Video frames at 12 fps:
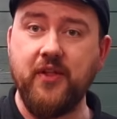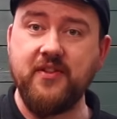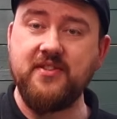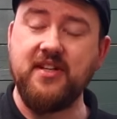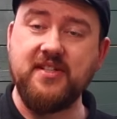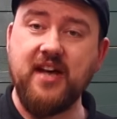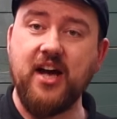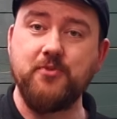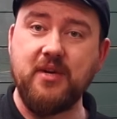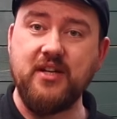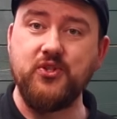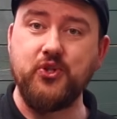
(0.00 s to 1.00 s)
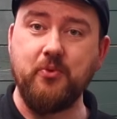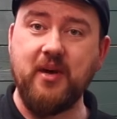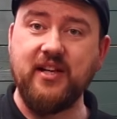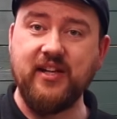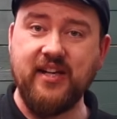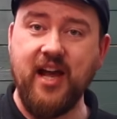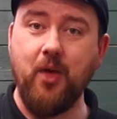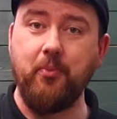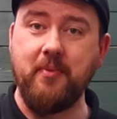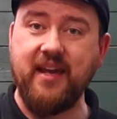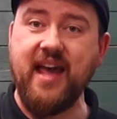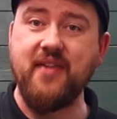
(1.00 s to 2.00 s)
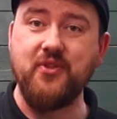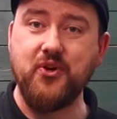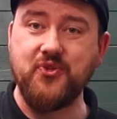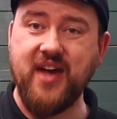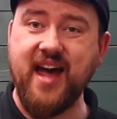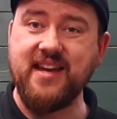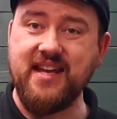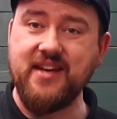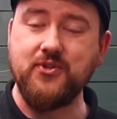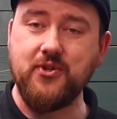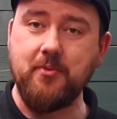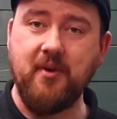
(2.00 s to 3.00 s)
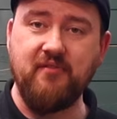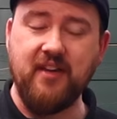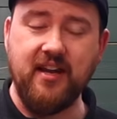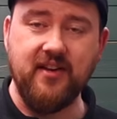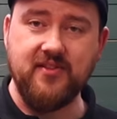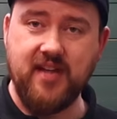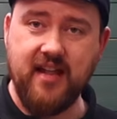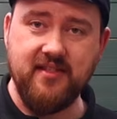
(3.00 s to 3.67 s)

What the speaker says: and this guitar's been instrumental in helping me get those ideas under my fingers.